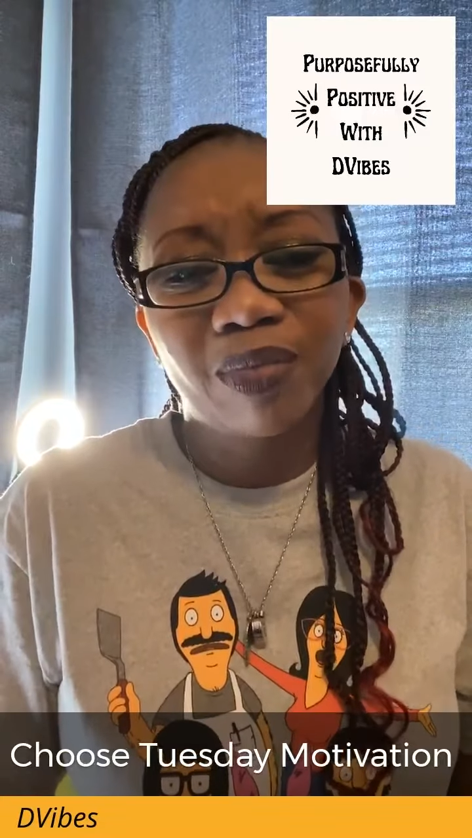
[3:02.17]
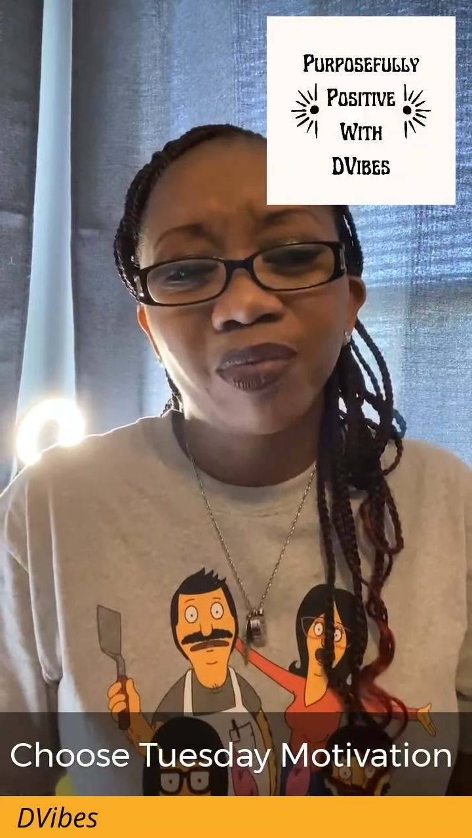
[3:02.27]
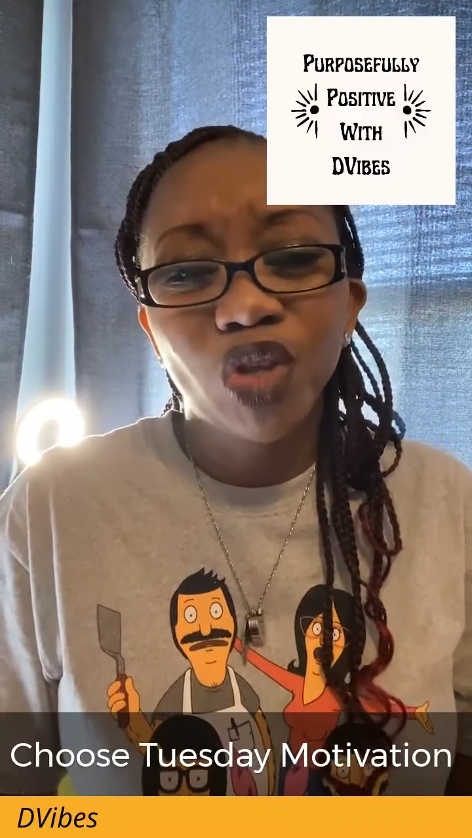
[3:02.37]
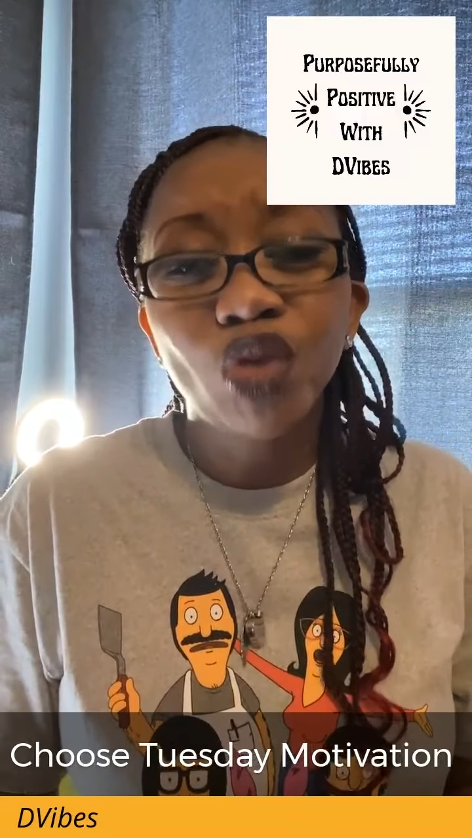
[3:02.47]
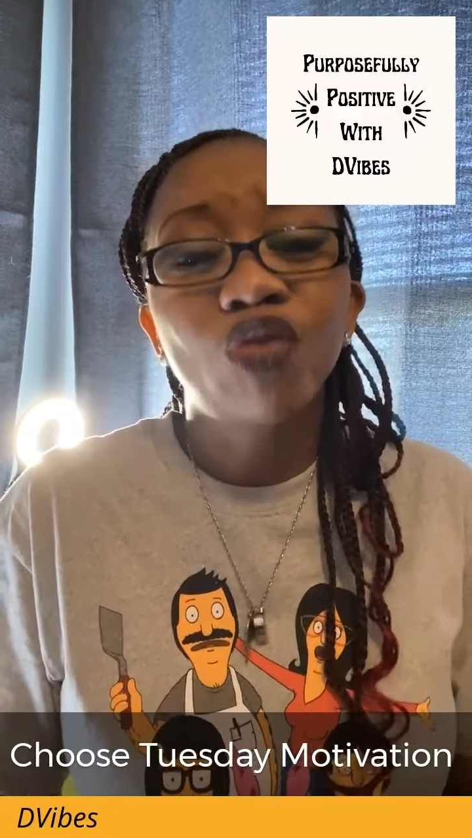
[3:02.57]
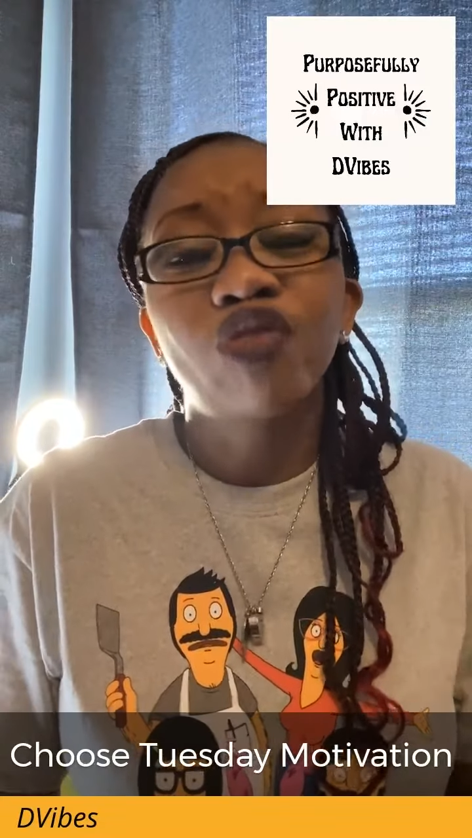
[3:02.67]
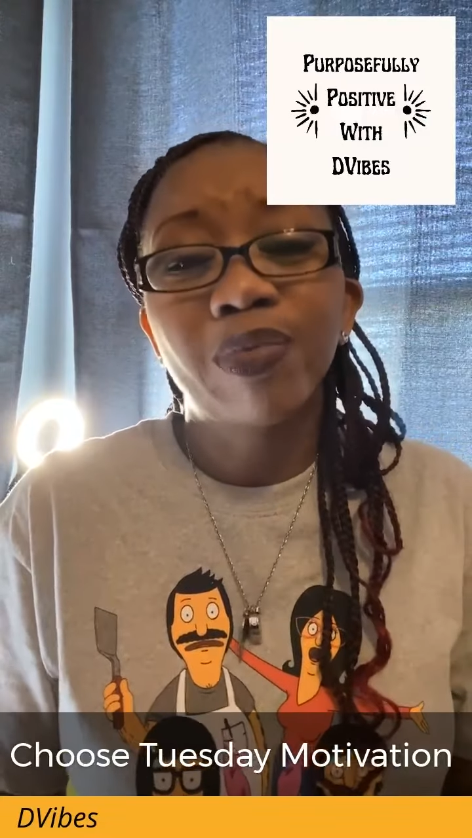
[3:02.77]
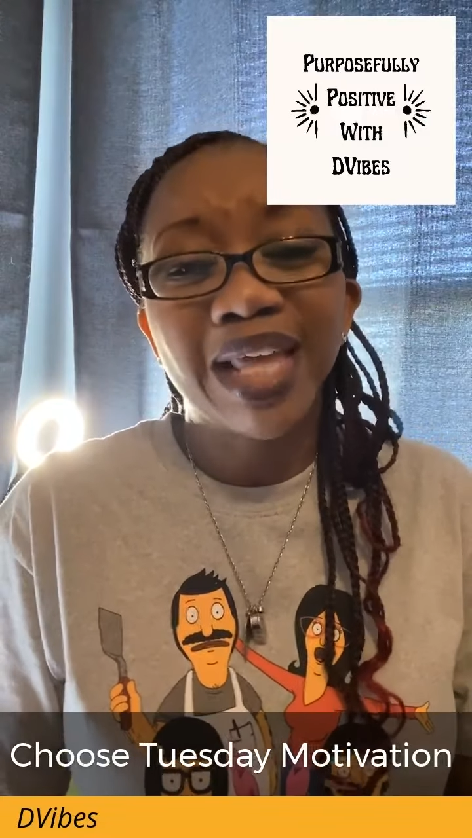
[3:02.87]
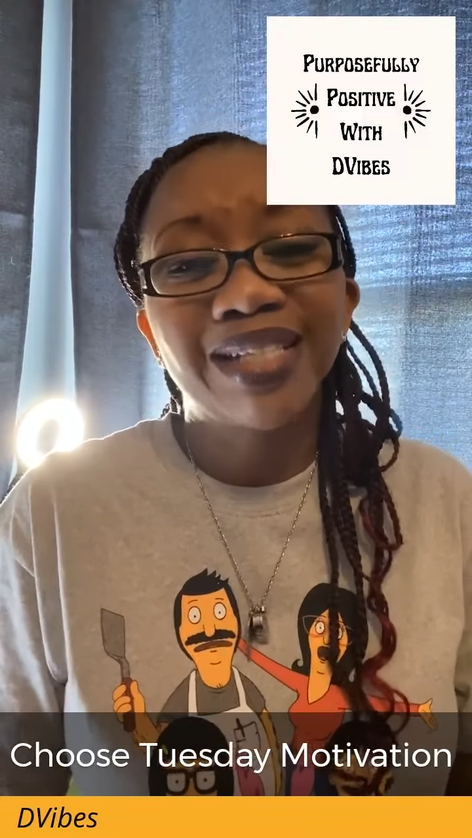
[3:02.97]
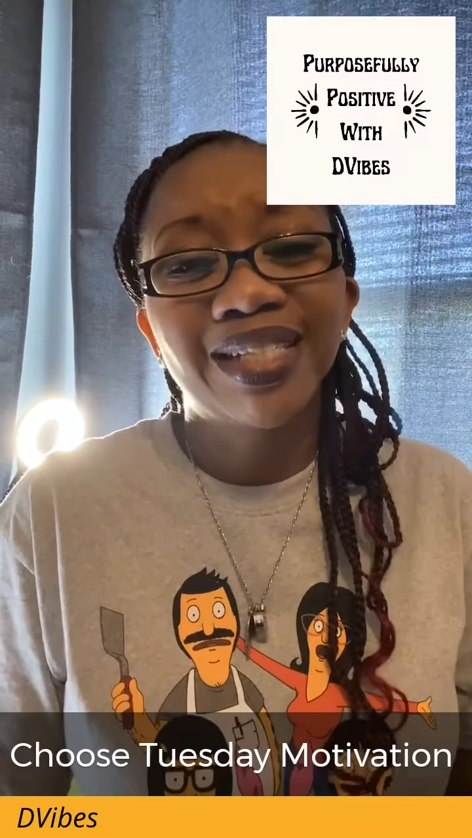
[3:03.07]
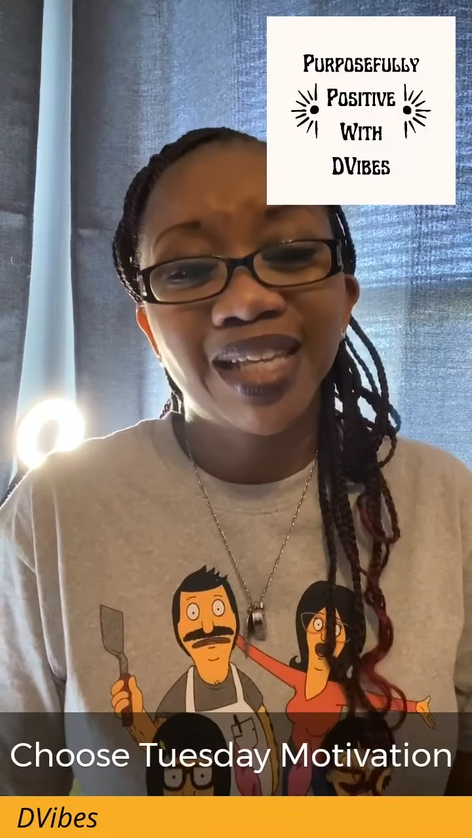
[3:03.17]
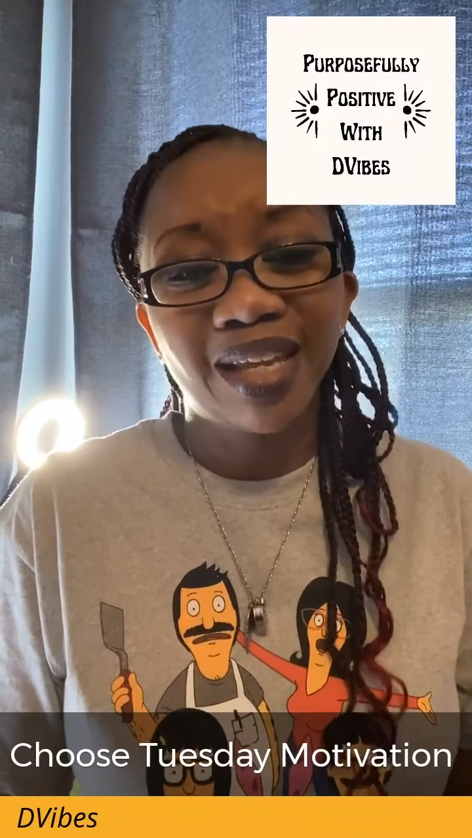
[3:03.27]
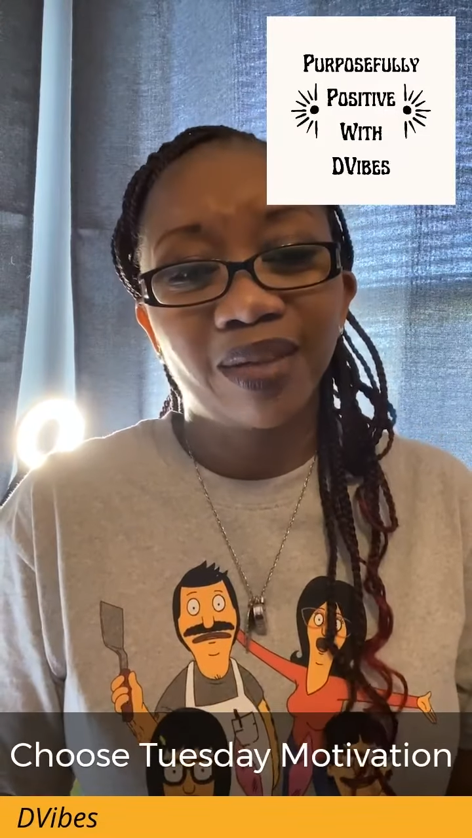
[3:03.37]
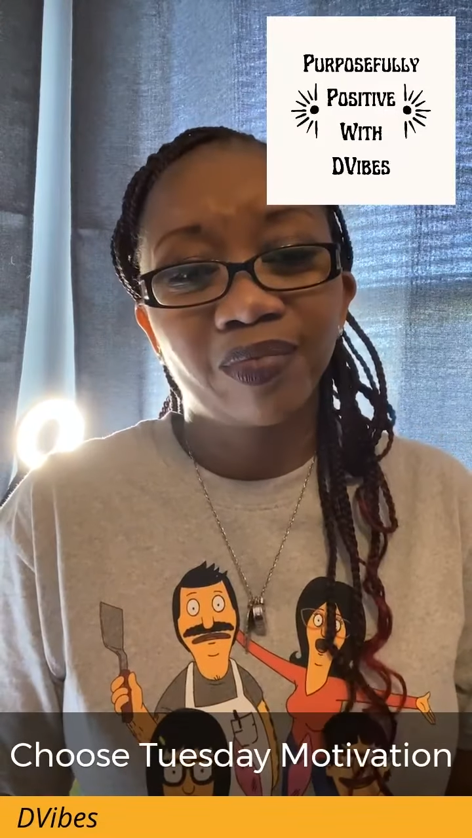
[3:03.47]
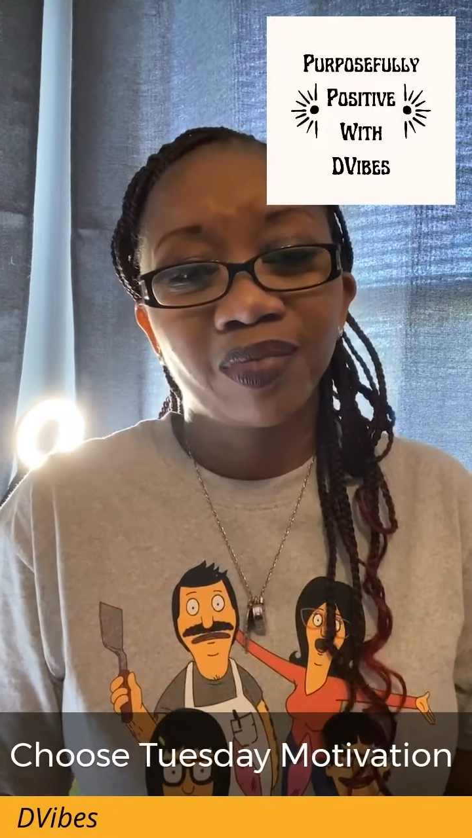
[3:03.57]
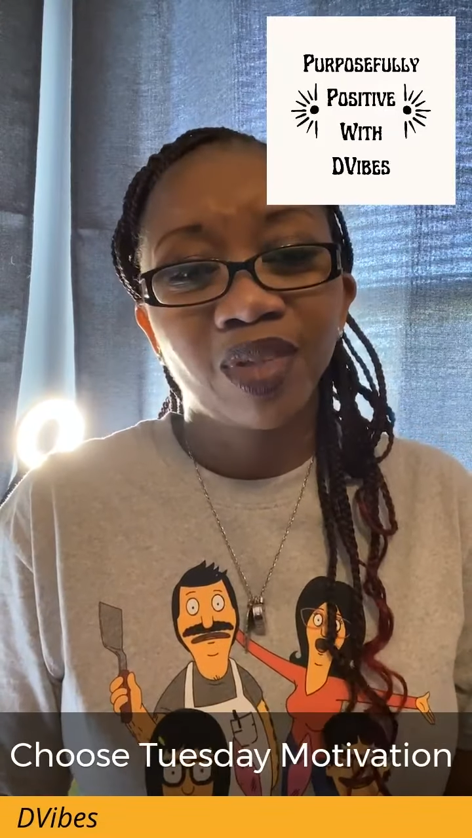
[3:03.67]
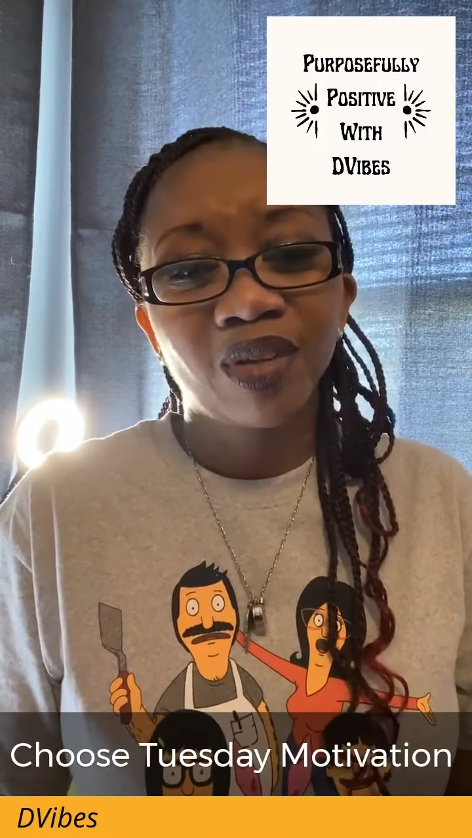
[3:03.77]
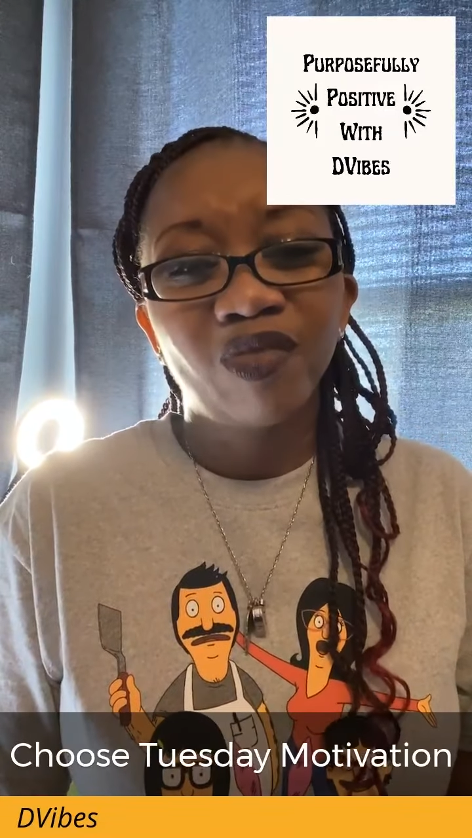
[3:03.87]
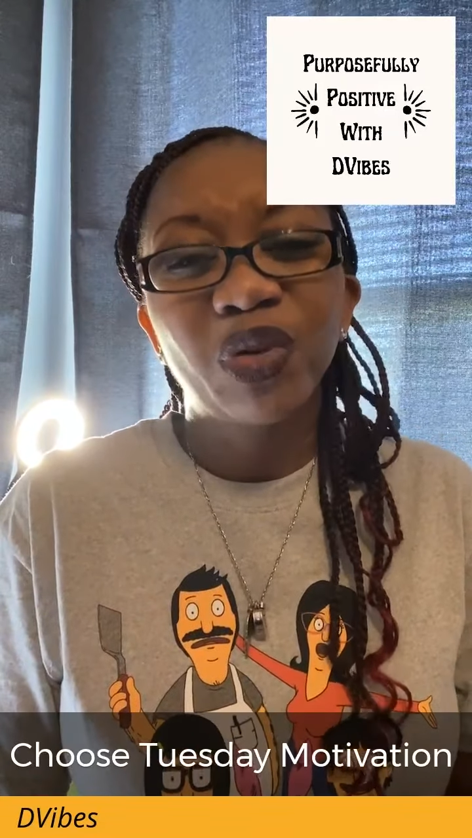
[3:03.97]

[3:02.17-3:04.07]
you from that sin,